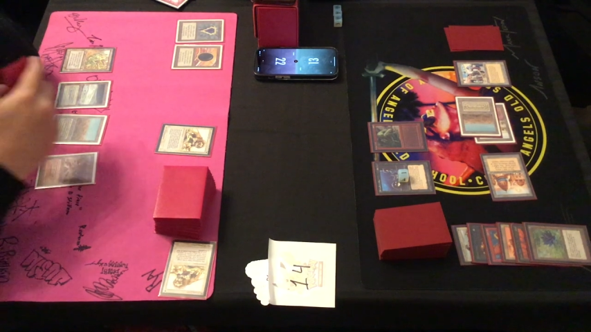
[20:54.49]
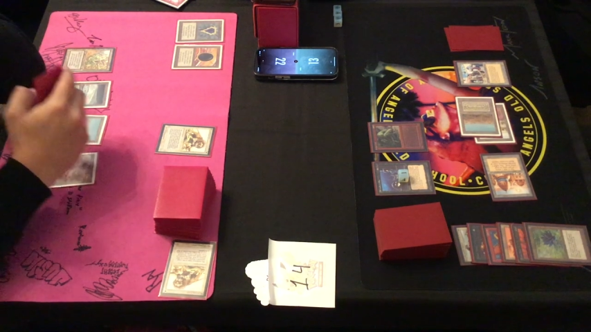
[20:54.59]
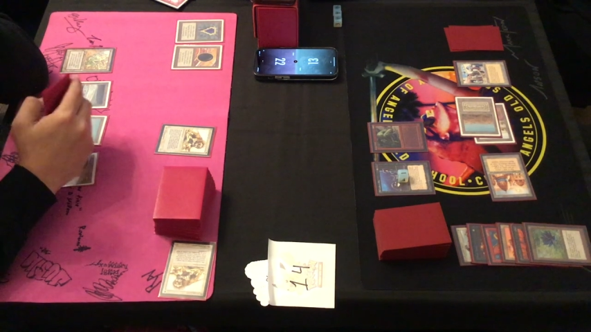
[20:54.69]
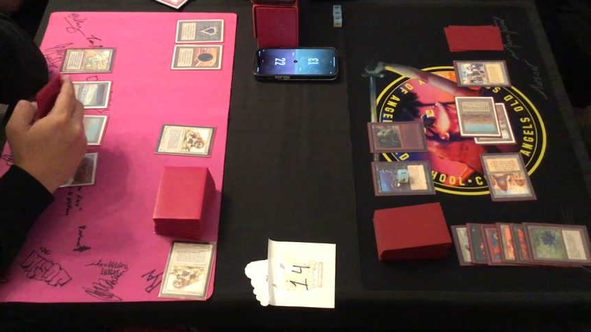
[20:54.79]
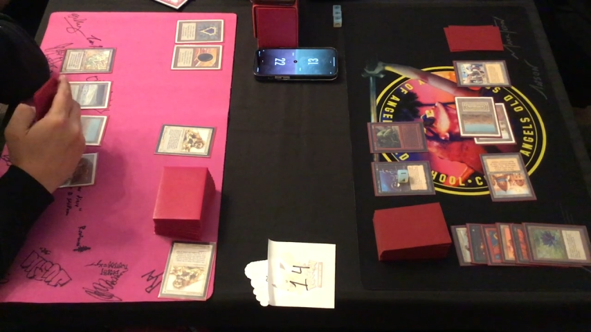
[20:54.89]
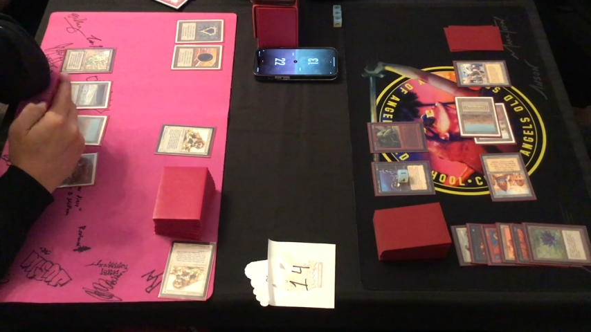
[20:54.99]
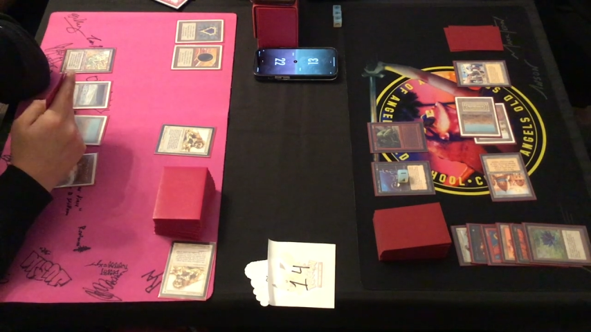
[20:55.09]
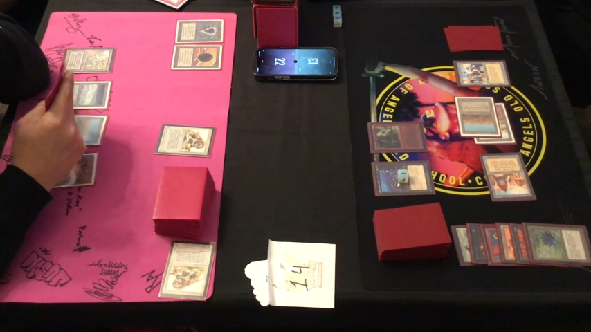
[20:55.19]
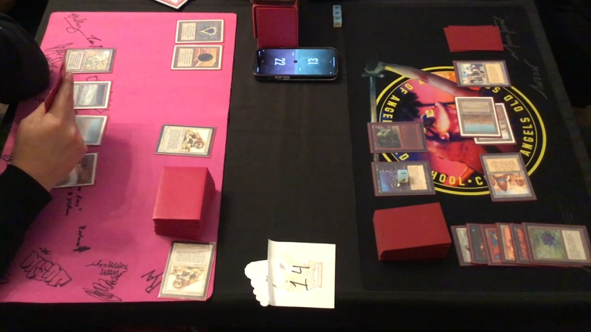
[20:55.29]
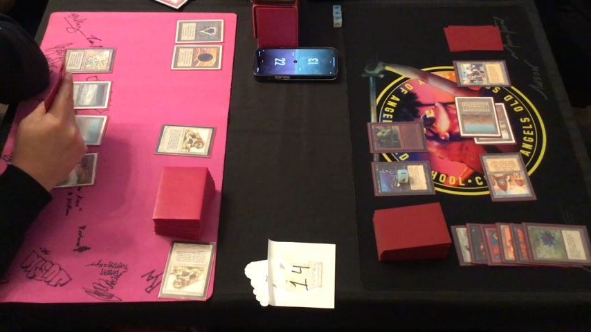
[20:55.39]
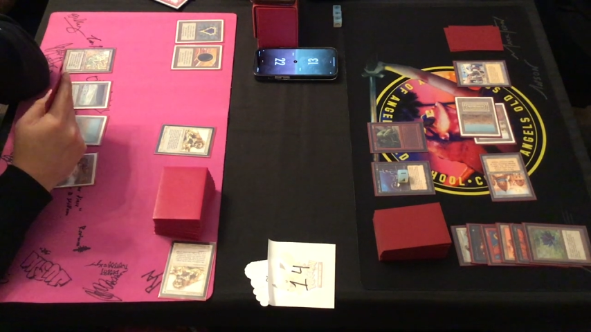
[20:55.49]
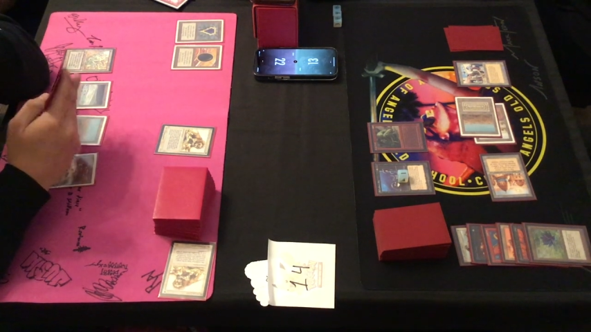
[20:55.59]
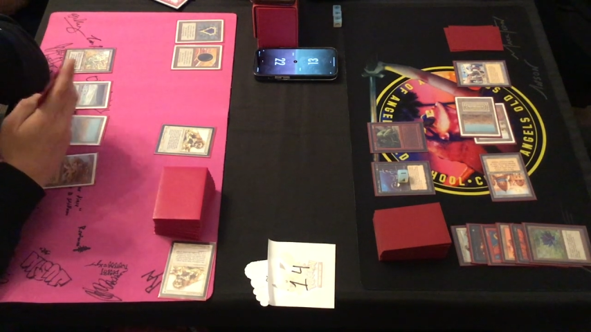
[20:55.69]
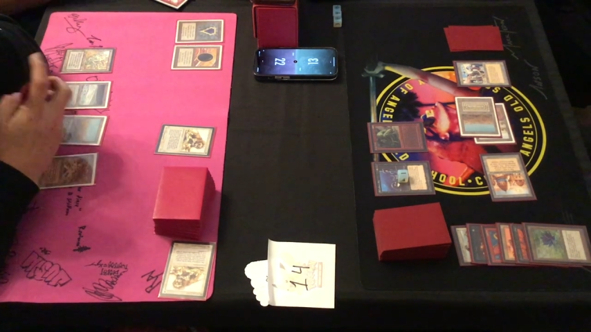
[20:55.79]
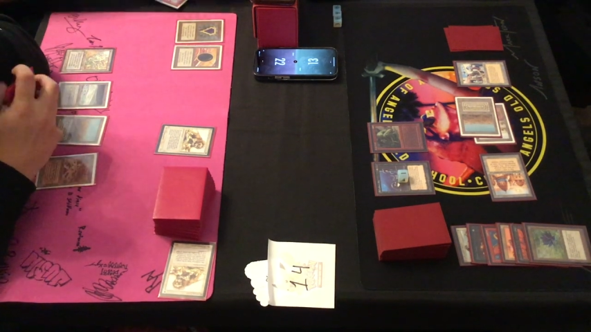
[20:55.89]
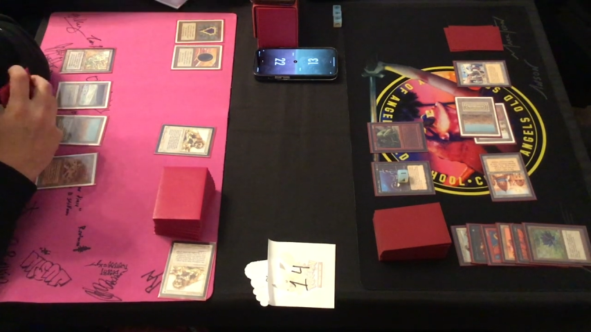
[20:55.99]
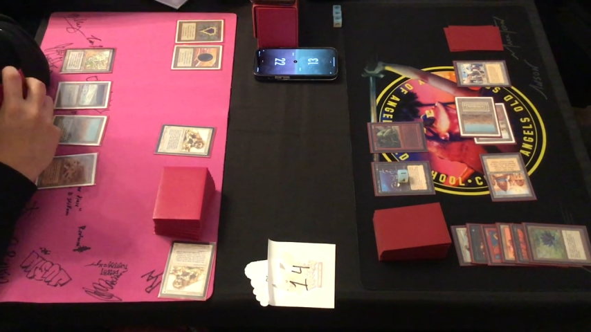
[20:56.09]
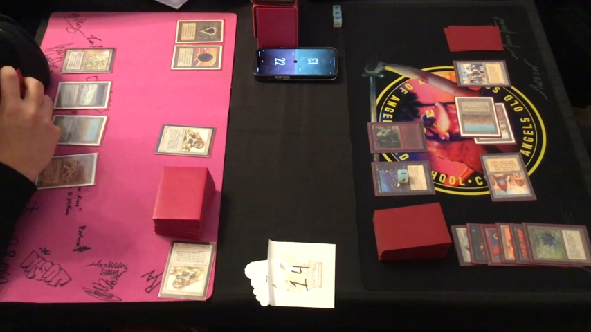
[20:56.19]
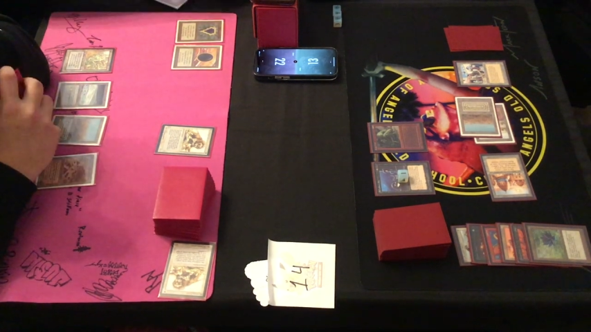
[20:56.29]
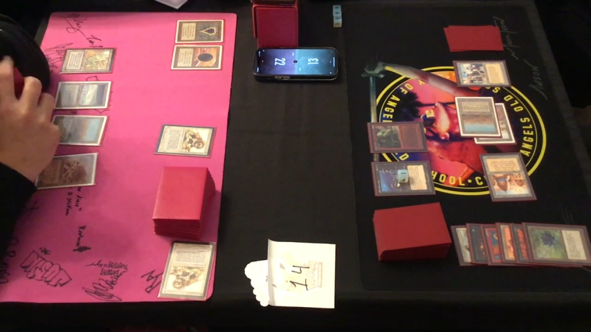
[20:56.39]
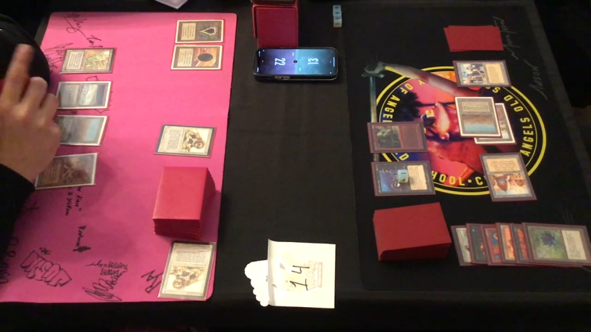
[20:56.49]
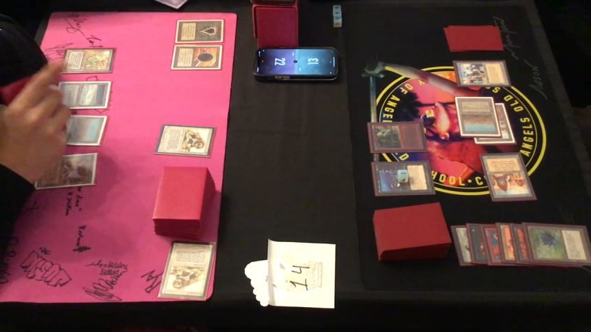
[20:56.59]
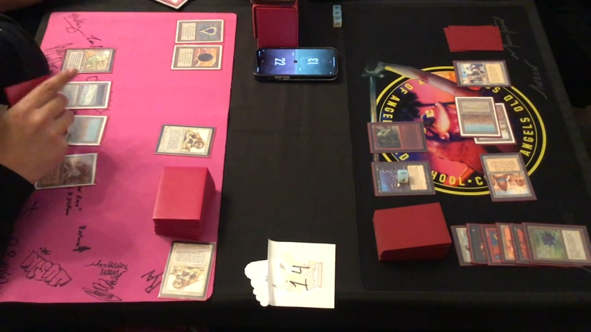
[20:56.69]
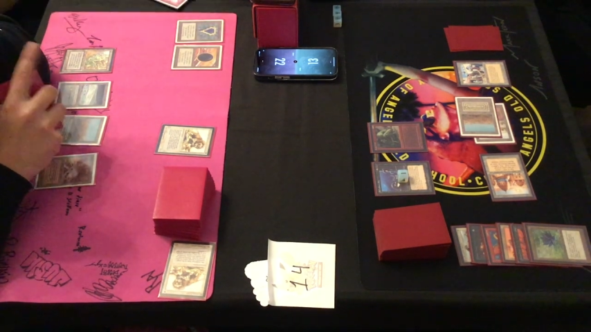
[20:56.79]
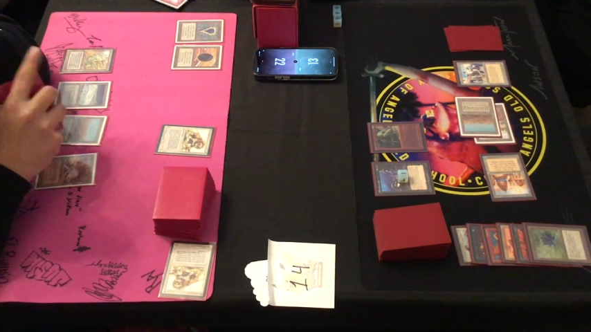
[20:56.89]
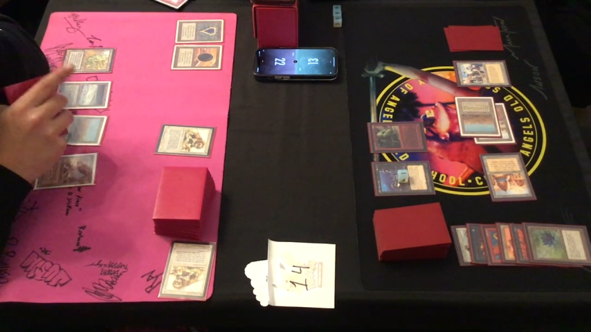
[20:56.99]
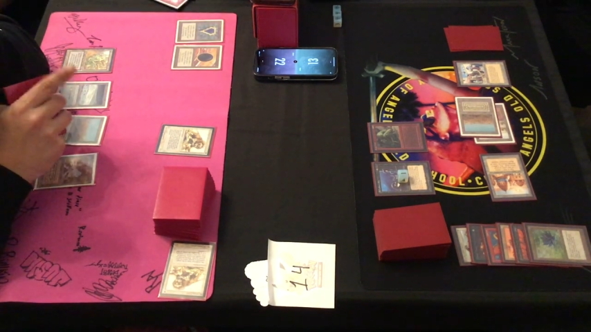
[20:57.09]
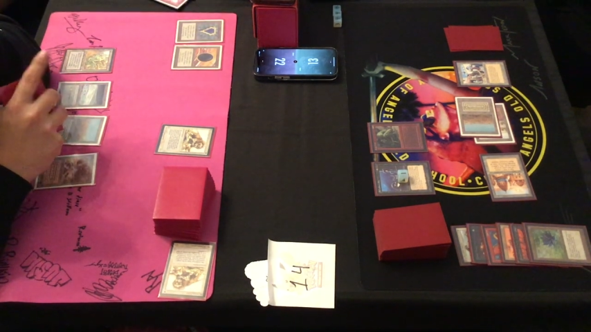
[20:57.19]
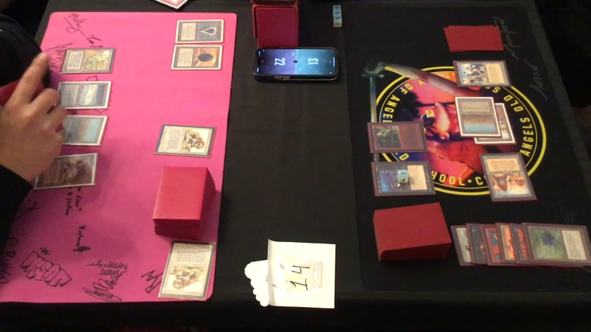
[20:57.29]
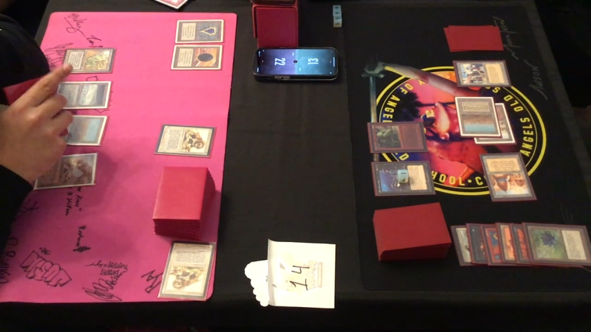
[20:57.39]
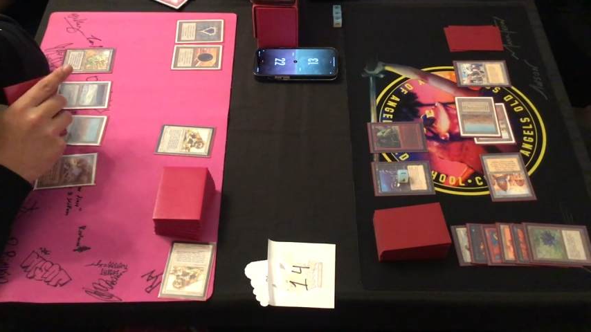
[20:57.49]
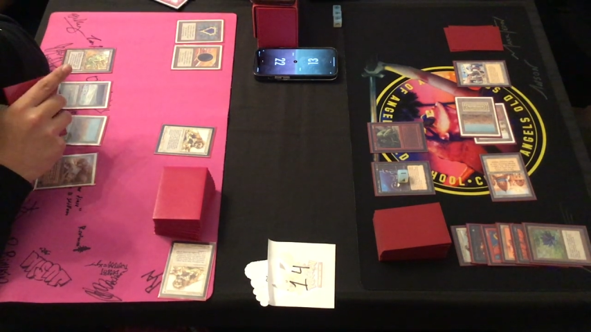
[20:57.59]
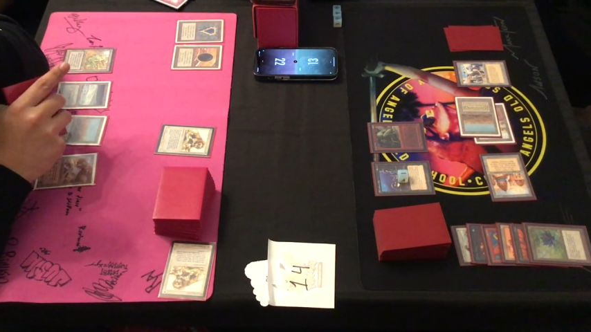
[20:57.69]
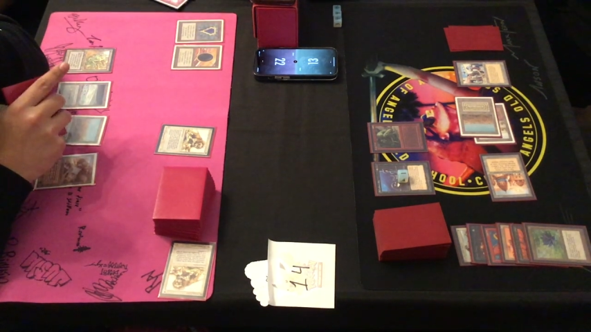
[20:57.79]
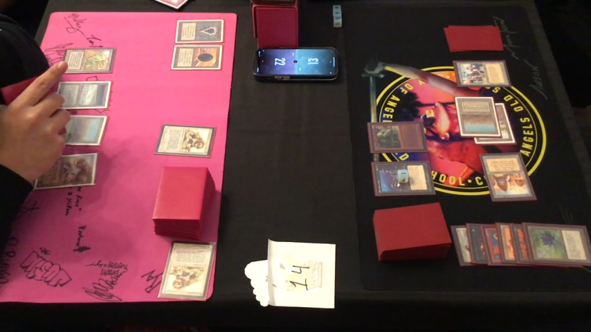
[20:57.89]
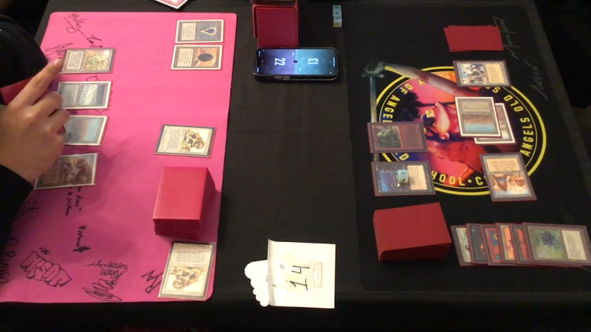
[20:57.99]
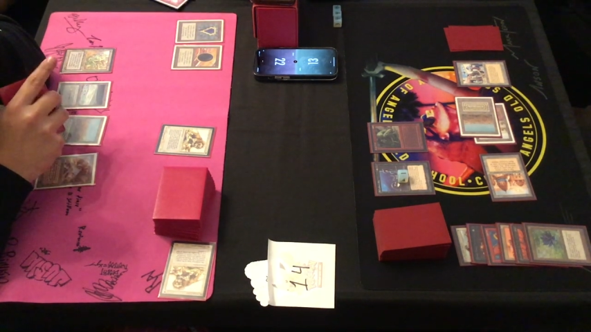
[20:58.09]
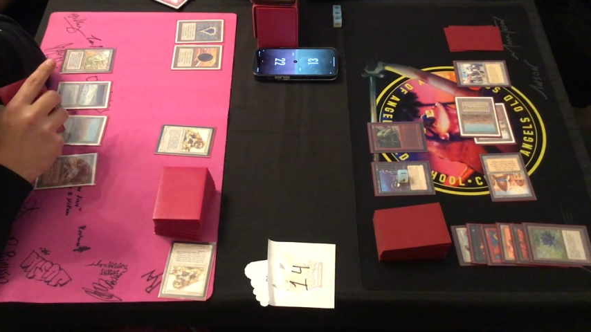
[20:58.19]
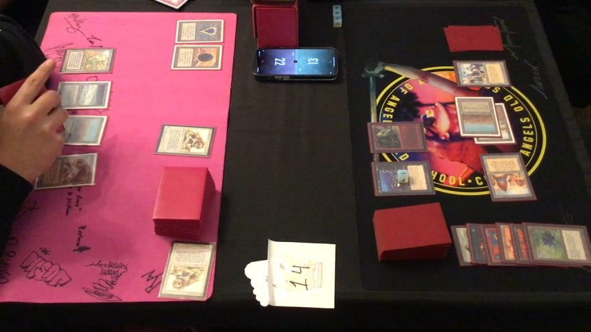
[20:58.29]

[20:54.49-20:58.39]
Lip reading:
No face is visible, so there are no lips to read.